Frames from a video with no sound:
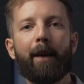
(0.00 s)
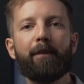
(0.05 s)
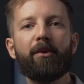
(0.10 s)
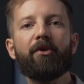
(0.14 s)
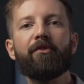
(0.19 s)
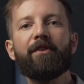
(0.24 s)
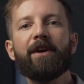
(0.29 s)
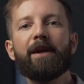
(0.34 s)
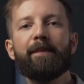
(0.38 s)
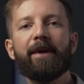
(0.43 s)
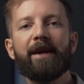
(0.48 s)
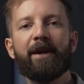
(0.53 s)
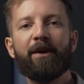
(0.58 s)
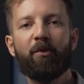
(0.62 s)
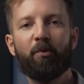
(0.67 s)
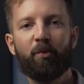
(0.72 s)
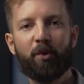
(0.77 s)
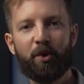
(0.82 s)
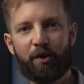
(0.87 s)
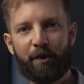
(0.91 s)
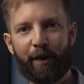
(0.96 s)
I'm not really
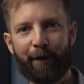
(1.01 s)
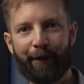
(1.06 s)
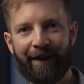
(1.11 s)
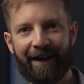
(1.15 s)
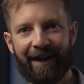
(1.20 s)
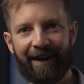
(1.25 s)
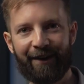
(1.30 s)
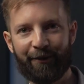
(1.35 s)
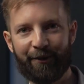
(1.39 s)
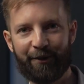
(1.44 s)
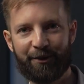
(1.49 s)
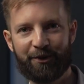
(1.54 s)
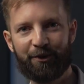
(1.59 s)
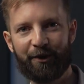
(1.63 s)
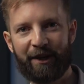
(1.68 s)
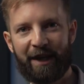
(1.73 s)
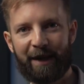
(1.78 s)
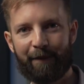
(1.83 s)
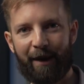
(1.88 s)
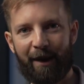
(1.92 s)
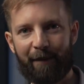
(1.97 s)
being woo-woo here or
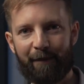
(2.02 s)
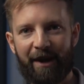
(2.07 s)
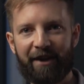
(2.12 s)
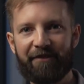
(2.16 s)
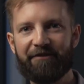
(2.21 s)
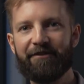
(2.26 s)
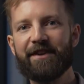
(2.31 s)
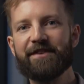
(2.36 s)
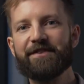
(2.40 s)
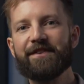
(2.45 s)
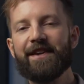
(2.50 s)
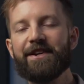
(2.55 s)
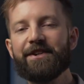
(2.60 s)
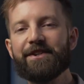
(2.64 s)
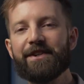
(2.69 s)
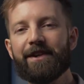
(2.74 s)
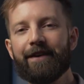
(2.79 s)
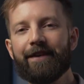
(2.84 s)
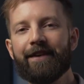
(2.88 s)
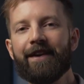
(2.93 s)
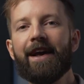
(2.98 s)
talking about
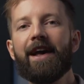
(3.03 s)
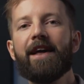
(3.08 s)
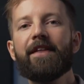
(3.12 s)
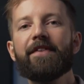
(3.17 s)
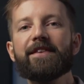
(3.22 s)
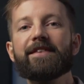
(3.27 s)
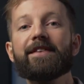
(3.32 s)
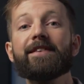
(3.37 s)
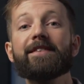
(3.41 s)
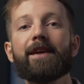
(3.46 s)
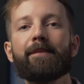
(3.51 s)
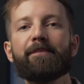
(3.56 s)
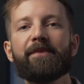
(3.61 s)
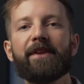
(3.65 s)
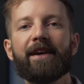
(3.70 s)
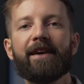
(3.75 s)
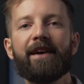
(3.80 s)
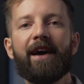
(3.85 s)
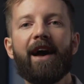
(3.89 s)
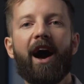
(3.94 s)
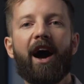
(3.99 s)
manifestation. This is
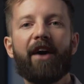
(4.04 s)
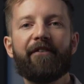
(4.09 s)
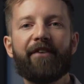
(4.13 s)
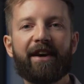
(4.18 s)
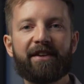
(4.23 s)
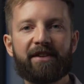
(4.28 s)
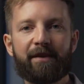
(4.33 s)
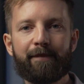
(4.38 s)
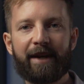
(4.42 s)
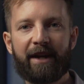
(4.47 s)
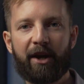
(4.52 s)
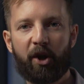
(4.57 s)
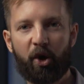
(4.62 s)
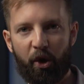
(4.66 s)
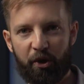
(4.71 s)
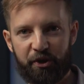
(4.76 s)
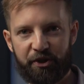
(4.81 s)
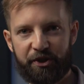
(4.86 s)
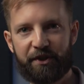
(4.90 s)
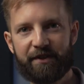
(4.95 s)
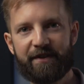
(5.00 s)
something I've had to make a
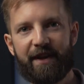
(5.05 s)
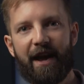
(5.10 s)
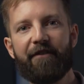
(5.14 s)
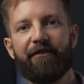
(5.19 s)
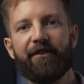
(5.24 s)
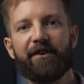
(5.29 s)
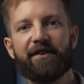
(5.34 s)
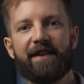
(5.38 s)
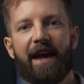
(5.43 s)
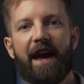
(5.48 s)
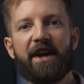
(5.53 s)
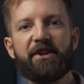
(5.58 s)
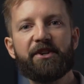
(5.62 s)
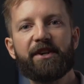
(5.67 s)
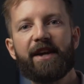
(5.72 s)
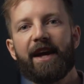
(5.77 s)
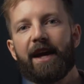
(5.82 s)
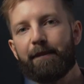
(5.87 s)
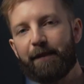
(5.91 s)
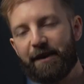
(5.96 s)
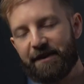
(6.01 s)
conscious effort to
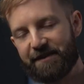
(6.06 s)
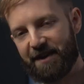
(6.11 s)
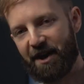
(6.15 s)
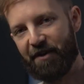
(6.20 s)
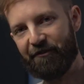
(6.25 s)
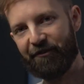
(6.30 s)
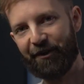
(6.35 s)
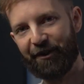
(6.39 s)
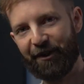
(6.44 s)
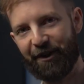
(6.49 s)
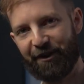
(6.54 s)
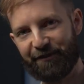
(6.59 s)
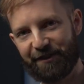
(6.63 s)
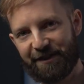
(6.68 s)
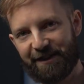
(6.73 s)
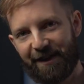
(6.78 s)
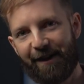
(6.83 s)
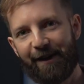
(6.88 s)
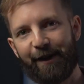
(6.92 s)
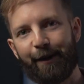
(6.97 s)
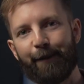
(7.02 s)
educate myself on over
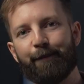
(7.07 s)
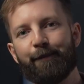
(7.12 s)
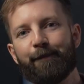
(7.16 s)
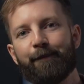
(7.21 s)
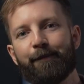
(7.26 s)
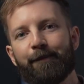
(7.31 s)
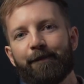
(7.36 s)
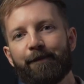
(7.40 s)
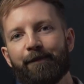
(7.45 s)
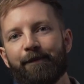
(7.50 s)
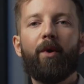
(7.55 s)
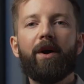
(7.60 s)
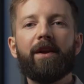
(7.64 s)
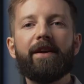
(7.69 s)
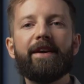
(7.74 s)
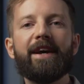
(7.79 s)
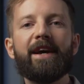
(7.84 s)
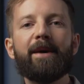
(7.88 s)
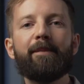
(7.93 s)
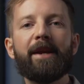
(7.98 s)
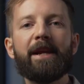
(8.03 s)
time. While you
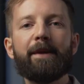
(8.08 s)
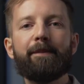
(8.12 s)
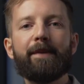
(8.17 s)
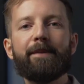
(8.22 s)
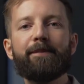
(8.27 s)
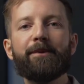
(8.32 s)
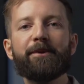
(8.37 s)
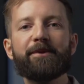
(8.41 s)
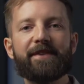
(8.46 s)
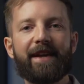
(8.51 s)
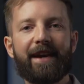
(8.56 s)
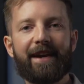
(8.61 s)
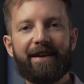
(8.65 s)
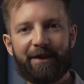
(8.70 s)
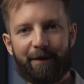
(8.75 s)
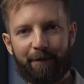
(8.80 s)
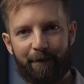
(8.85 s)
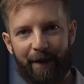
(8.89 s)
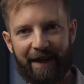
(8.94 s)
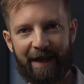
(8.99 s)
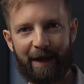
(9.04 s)
hear many people say
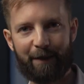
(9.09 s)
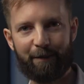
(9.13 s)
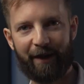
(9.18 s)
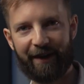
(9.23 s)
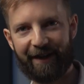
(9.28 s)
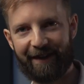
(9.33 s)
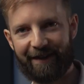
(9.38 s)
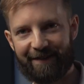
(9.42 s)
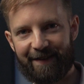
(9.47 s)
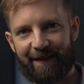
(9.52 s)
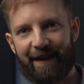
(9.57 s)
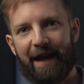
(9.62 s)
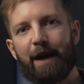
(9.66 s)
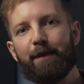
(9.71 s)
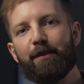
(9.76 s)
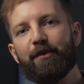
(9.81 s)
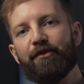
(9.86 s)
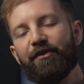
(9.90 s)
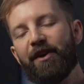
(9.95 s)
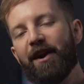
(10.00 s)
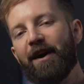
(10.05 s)
that making money is a
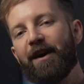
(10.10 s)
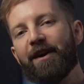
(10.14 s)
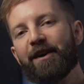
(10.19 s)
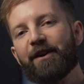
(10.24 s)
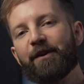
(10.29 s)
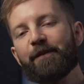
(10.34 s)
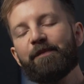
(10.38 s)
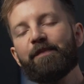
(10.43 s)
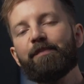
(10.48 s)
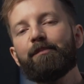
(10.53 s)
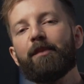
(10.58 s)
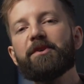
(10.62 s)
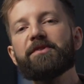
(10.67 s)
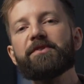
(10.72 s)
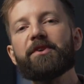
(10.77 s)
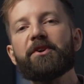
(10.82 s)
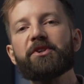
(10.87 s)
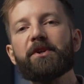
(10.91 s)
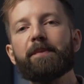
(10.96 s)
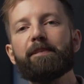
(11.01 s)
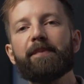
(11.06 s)
game of luck, most
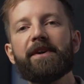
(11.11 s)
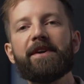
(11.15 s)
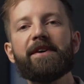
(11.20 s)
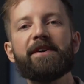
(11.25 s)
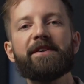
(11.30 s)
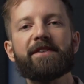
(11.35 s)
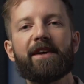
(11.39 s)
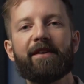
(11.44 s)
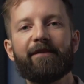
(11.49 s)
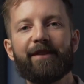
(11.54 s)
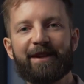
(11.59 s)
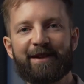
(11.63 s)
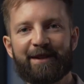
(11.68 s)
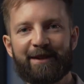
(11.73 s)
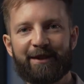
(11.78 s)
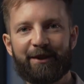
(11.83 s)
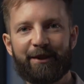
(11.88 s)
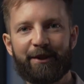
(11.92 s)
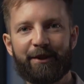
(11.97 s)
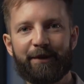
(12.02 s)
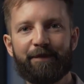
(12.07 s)
entrepreneurs I've listened
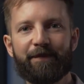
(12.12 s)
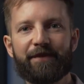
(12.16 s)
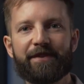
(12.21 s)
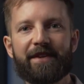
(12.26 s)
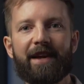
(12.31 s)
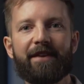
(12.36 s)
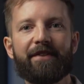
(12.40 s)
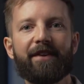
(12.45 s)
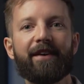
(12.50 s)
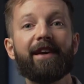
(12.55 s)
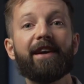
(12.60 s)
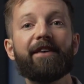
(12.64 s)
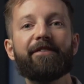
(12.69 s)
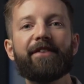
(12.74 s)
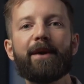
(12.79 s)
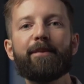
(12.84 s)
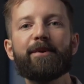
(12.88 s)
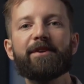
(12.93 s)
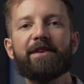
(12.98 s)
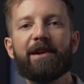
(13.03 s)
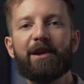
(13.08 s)
to say that if they
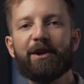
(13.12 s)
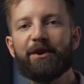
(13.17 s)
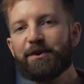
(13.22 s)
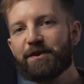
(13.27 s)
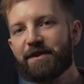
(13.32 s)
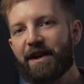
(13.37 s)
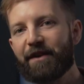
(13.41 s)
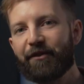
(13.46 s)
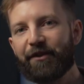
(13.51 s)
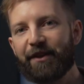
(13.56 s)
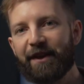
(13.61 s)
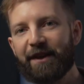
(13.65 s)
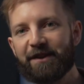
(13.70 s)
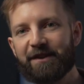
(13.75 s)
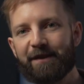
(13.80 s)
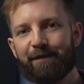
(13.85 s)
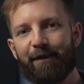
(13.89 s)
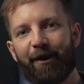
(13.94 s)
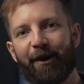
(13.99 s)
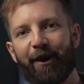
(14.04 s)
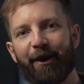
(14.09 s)
were to lose everything
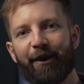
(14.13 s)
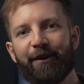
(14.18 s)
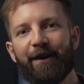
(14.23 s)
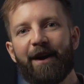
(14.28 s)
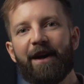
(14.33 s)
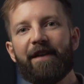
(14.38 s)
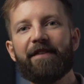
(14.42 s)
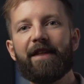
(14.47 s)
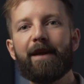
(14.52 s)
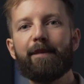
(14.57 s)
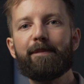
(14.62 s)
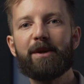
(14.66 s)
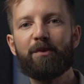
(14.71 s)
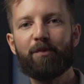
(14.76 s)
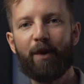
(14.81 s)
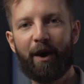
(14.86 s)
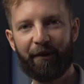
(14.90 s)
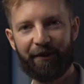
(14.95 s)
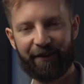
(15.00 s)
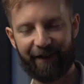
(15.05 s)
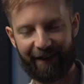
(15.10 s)
tomorrow, they'd be
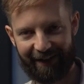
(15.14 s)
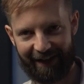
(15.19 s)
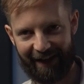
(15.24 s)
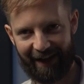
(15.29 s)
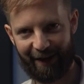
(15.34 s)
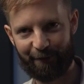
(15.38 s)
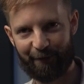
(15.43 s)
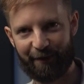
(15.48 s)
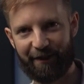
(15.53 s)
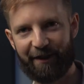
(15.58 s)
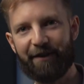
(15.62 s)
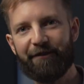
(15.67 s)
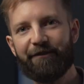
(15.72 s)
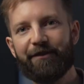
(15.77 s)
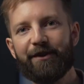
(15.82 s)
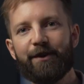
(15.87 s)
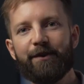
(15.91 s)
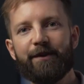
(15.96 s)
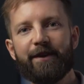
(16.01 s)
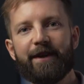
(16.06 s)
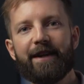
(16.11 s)
wealthy again within a
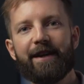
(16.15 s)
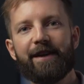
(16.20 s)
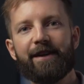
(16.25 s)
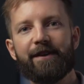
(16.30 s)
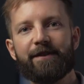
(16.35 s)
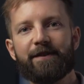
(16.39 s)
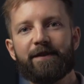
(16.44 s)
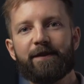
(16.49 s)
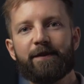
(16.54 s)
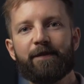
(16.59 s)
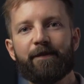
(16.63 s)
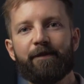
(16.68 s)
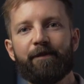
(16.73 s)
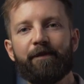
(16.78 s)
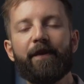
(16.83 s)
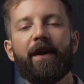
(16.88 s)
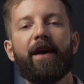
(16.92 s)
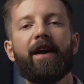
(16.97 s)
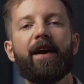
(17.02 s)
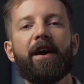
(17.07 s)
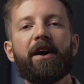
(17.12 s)
few years.
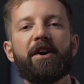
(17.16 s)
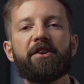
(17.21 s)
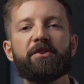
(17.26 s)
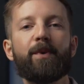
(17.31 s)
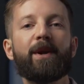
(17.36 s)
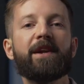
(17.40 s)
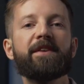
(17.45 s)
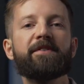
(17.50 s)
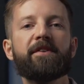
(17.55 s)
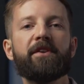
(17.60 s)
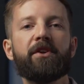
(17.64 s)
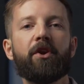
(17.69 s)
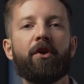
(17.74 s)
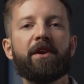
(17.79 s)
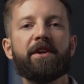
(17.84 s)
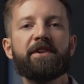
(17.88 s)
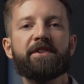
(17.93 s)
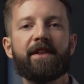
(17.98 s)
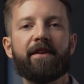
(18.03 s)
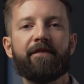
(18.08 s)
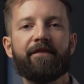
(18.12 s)
As well as the
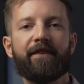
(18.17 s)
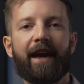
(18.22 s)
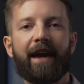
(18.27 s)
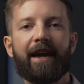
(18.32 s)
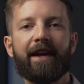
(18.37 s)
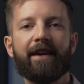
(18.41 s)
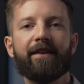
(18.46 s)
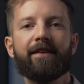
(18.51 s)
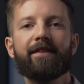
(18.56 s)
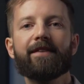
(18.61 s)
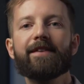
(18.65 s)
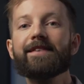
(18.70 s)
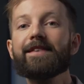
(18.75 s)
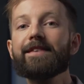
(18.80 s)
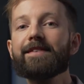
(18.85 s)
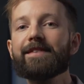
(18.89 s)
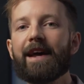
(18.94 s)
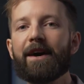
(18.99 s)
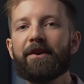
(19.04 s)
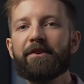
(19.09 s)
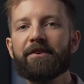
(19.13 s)
knowledge they've gained, this is
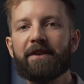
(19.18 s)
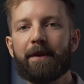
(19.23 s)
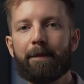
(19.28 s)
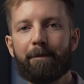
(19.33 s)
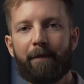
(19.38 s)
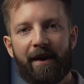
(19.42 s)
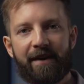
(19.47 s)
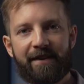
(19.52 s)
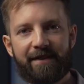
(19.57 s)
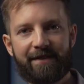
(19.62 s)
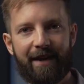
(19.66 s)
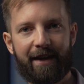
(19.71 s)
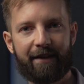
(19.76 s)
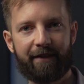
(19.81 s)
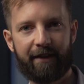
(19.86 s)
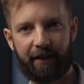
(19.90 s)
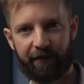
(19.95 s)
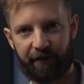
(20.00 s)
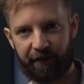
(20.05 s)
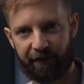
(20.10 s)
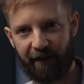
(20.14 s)
down to the mindset
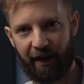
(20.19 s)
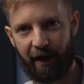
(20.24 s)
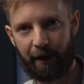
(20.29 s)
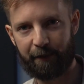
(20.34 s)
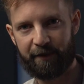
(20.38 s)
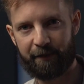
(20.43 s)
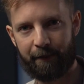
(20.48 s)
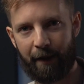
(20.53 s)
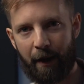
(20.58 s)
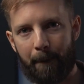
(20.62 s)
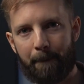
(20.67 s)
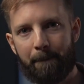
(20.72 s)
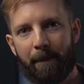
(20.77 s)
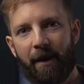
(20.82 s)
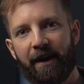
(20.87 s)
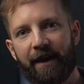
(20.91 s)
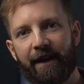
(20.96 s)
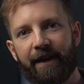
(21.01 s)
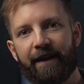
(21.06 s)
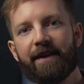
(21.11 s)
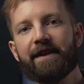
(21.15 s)
they've developed about
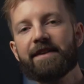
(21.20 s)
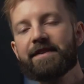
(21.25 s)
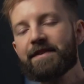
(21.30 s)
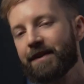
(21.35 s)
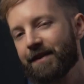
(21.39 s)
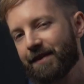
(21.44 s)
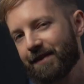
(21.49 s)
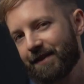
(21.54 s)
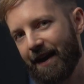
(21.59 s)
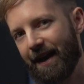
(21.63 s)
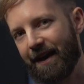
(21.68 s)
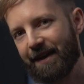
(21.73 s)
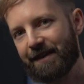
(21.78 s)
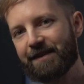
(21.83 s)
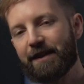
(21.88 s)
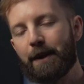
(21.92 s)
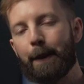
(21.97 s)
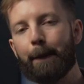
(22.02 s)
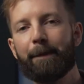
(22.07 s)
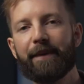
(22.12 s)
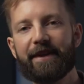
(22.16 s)
money, success,
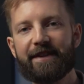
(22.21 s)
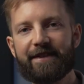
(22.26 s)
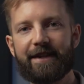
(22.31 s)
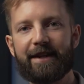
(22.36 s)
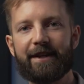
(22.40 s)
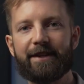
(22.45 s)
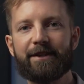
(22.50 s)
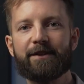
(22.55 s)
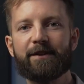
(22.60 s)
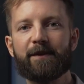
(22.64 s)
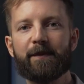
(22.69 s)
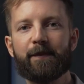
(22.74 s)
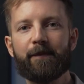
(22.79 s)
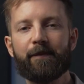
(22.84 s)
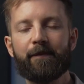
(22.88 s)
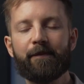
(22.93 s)
and business.